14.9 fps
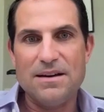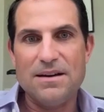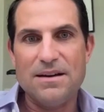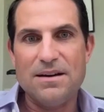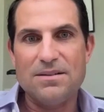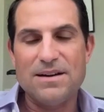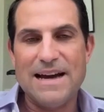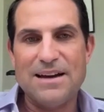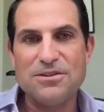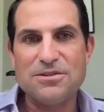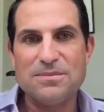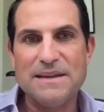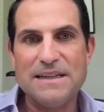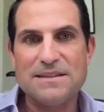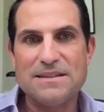
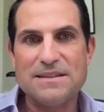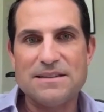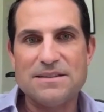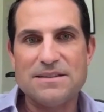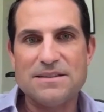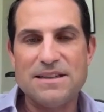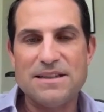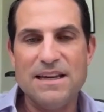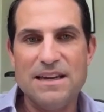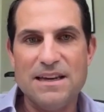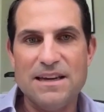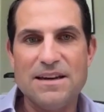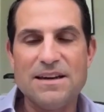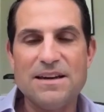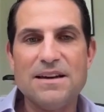allows me to see